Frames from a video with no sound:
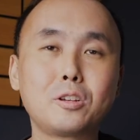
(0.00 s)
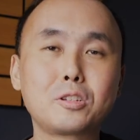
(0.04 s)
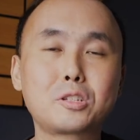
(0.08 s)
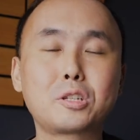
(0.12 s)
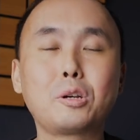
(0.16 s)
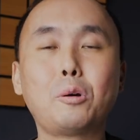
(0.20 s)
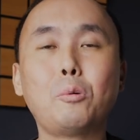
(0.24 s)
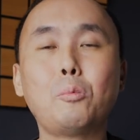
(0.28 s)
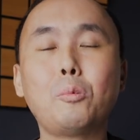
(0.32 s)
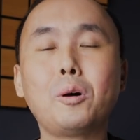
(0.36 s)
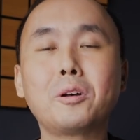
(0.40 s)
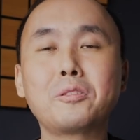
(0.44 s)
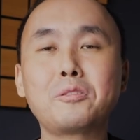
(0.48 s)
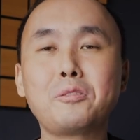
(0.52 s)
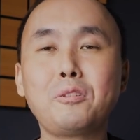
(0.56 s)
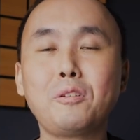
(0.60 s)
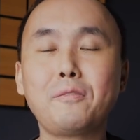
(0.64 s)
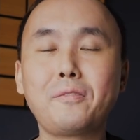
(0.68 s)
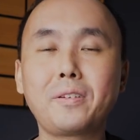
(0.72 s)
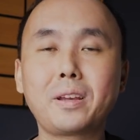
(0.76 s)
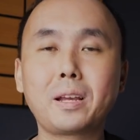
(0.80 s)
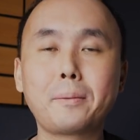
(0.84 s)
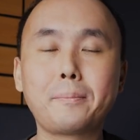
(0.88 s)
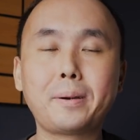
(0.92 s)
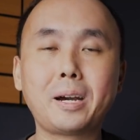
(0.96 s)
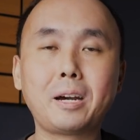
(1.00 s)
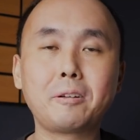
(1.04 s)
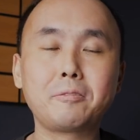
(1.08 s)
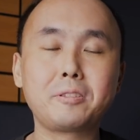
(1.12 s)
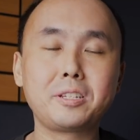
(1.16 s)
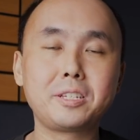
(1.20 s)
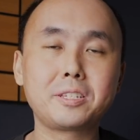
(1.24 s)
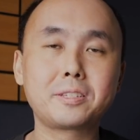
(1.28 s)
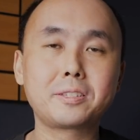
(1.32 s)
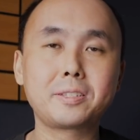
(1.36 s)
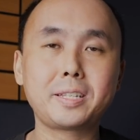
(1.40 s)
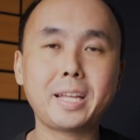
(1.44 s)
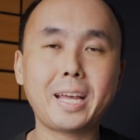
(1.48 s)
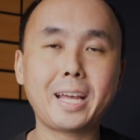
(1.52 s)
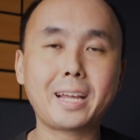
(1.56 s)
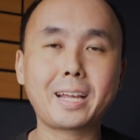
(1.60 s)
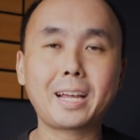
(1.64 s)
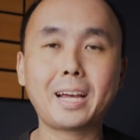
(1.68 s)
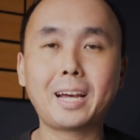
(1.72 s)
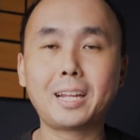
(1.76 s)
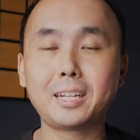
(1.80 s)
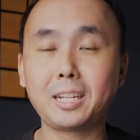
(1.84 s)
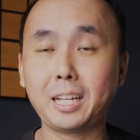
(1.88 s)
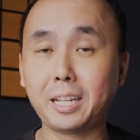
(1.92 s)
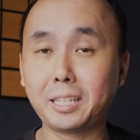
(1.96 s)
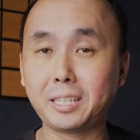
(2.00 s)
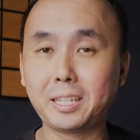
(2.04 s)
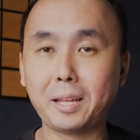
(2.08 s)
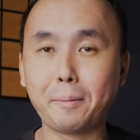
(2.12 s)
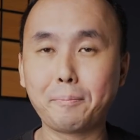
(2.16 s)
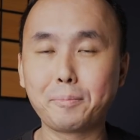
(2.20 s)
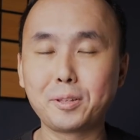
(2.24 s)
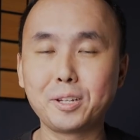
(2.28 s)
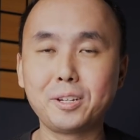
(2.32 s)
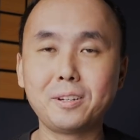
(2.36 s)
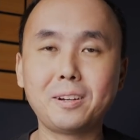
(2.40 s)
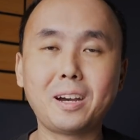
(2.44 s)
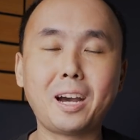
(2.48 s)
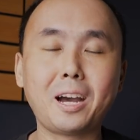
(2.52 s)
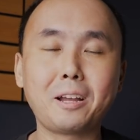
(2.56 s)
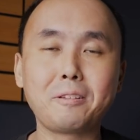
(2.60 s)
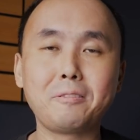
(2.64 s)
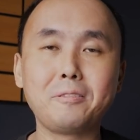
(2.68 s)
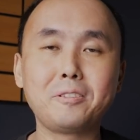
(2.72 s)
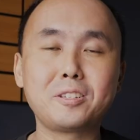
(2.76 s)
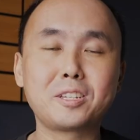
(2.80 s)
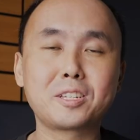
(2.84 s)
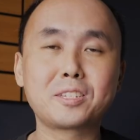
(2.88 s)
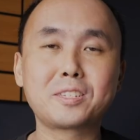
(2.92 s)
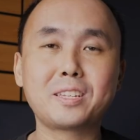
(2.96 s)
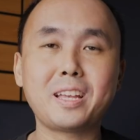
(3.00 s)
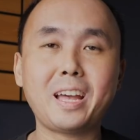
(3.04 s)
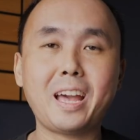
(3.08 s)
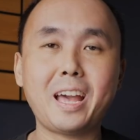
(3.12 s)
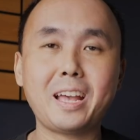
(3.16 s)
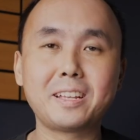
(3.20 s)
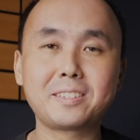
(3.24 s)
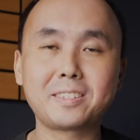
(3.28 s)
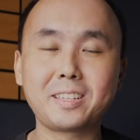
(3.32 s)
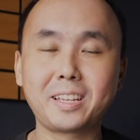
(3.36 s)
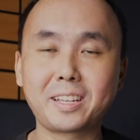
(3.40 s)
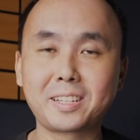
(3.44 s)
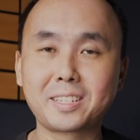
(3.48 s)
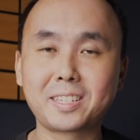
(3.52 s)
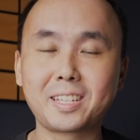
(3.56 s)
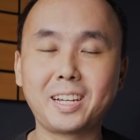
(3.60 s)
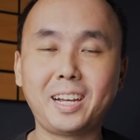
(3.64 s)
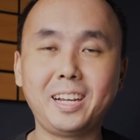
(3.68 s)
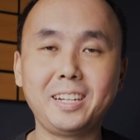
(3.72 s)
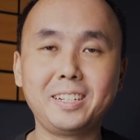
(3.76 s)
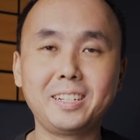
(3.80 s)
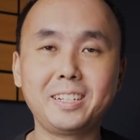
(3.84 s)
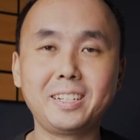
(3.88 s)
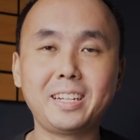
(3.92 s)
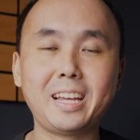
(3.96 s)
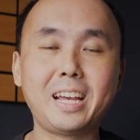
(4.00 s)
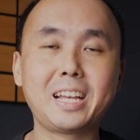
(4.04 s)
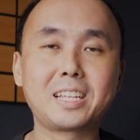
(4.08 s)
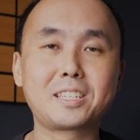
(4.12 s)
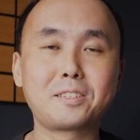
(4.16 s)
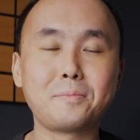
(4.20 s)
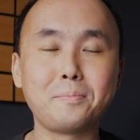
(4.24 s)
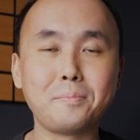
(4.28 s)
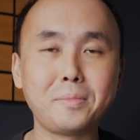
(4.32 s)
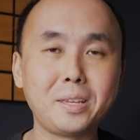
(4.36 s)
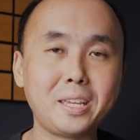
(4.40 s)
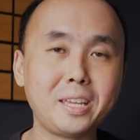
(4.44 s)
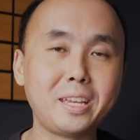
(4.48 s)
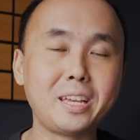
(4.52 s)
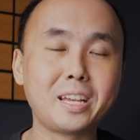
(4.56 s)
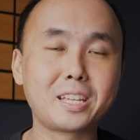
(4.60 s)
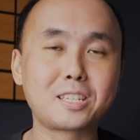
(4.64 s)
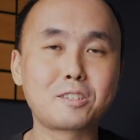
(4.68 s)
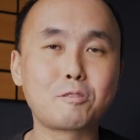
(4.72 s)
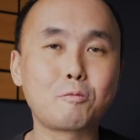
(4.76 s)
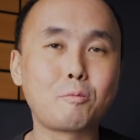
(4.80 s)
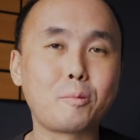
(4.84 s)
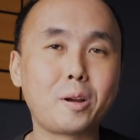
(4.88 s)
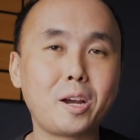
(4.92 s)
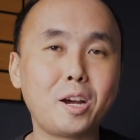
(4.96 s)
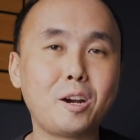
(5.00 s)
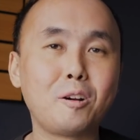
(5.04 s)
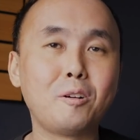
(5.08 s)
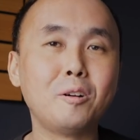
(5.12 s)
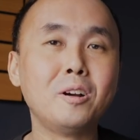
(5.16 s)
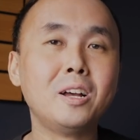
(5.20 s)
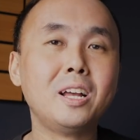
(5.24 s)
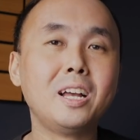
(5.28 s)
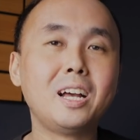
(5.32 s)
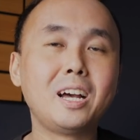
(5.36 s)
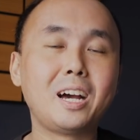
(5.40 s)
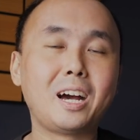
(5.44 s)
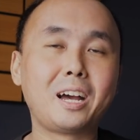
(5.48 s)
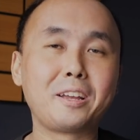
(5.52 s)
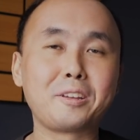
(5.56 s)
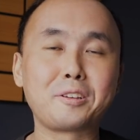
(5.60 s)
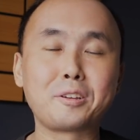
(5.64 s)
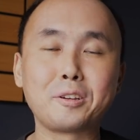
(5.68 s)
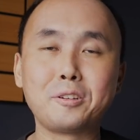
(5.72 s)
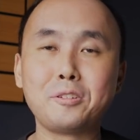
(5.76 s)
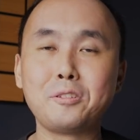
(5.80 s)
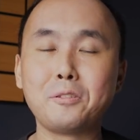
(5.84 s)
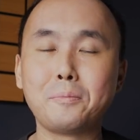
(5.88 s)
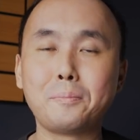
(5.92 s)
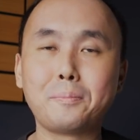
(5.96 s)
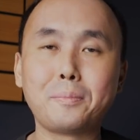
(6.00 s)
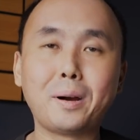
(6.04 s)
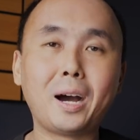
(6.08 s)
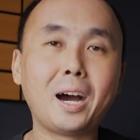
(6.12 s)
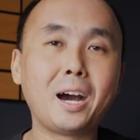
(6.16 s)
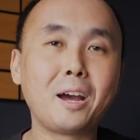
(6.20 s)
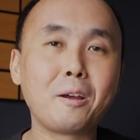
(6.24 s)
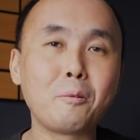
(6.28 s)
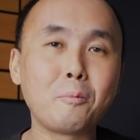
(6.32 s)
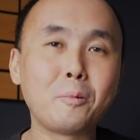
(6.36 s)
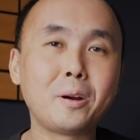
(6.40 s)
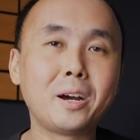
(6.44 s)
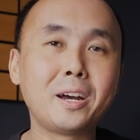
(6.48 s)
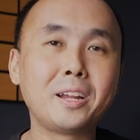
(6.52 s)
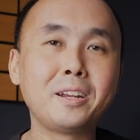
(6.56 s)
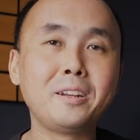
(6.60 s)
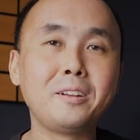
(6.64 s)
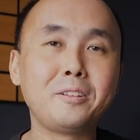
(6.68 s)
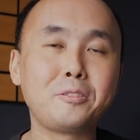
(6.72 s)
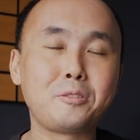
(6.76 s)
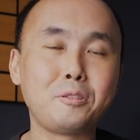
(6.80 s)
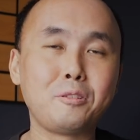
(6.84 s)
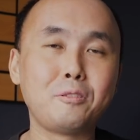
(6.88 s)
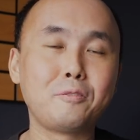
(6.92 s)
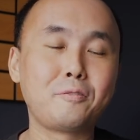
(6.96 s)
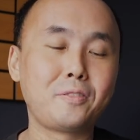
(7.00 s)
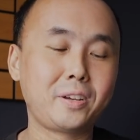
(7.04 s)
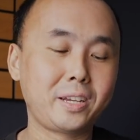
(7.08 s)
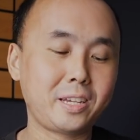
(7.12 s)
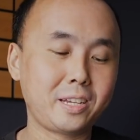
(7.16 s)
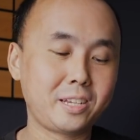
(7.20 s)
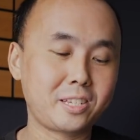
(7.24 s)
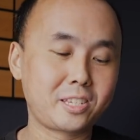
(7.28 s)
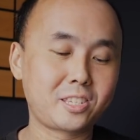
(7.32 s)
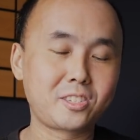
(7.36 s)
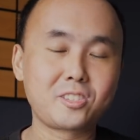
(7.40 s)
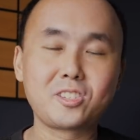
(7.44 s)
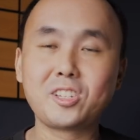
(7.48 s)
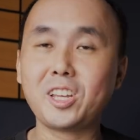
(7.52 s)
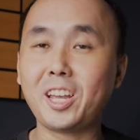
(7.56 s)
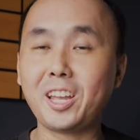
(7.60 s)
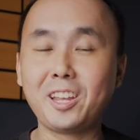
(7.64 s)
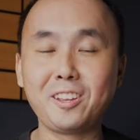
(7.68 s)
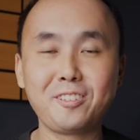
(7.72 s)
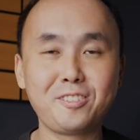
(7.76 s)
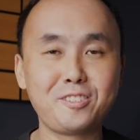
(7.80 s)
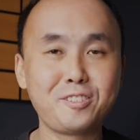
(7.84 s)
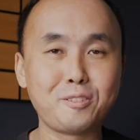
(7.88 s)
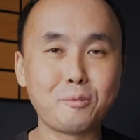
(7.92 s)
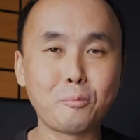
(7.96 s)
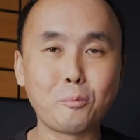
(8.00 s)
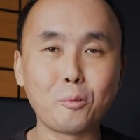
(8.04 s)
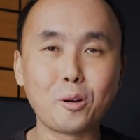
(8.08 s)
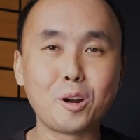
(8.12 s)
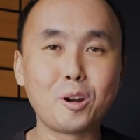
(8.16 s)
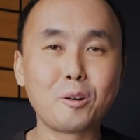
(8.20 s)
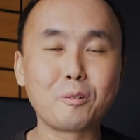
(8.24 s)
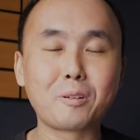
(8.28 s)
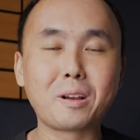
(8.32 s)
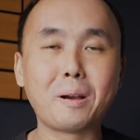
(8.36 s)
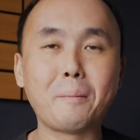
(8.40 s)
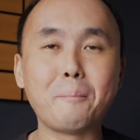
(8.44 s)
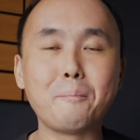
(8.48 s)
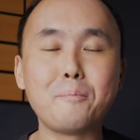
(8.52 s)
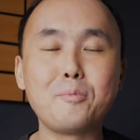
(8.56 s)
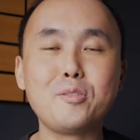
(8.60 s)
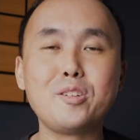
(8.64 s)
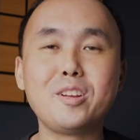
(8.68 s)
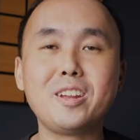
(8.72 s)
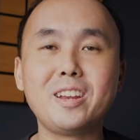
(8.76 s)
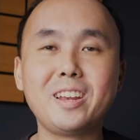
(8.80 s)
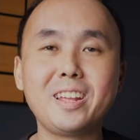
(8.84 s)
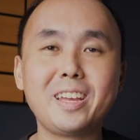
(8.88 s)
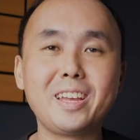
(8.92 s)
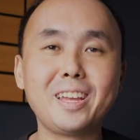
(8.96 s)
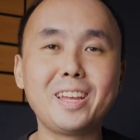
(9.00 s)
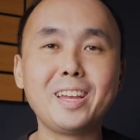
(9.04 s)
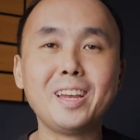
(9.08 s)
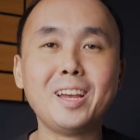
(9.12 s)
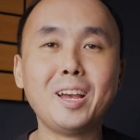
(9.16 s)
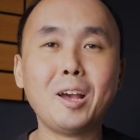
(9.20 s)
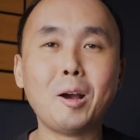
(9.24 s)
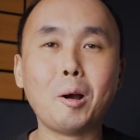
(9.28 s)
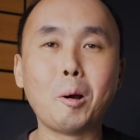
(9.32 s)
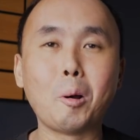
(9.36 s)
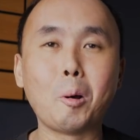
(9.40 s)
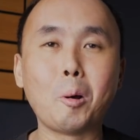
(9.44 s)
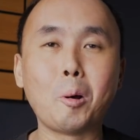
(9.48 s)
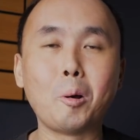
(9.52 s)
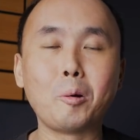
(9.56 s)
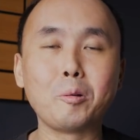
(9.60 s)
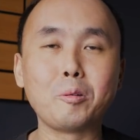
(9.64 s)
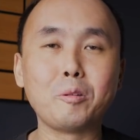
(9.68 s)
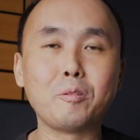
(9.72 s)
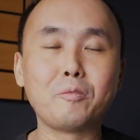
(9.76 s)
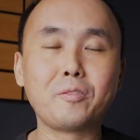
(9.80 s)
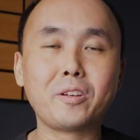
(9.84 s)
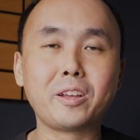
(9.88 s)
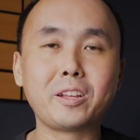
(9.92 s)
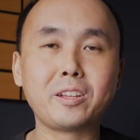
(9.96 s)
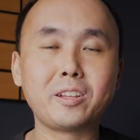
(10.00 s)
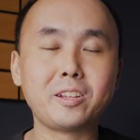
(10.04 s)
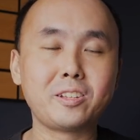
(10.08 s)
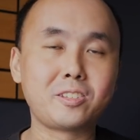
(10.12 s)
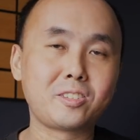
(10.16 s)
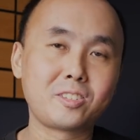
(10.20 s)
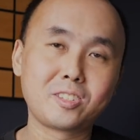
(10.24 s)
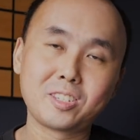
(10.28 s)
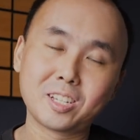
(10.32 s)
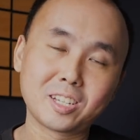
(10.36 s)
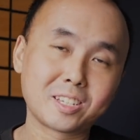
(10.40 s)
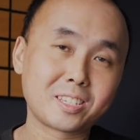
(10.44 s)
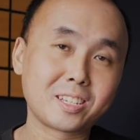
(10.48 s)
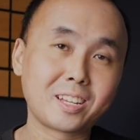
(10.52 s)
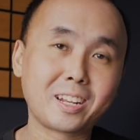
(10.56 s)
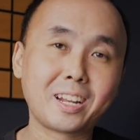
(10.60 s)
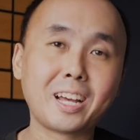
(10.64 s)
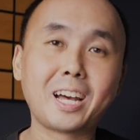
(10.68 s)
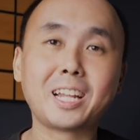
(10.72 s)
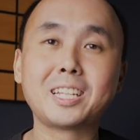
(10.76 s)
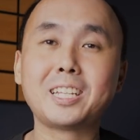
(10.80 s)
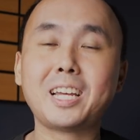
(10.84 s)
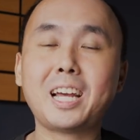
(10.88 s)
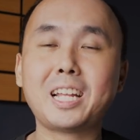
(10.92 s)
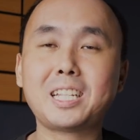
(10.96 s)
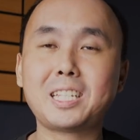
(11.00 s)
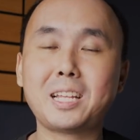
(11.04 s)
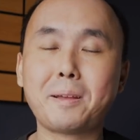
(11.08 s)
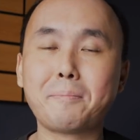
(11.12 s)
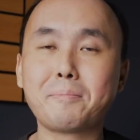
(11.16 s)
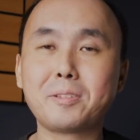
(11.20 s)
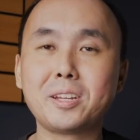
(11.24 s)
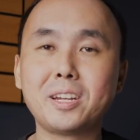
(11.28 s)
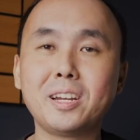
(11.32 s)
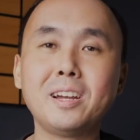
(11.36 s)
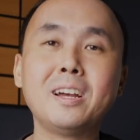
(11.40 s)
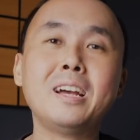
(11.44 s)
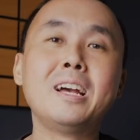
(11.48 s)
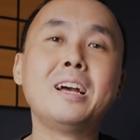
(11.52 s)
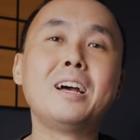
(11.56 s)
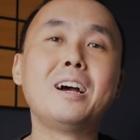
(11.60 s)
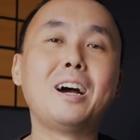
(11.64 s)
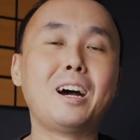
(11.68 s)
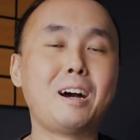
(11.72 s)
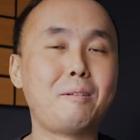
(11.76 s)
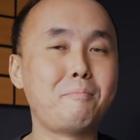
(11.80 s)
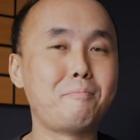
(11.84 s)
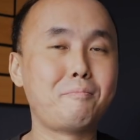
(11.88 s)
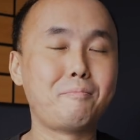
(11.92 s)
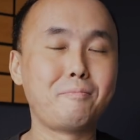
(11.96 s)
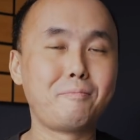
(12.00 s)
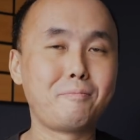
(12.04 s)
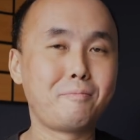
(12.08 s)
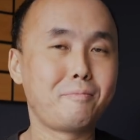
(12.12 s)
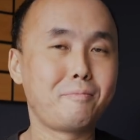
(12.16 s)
So what do you think about this TechArt adapter? Are you just as excited as me as well? Are you going to buy one? Do you think it's changed the world completely or you think it's just another adapter? Um,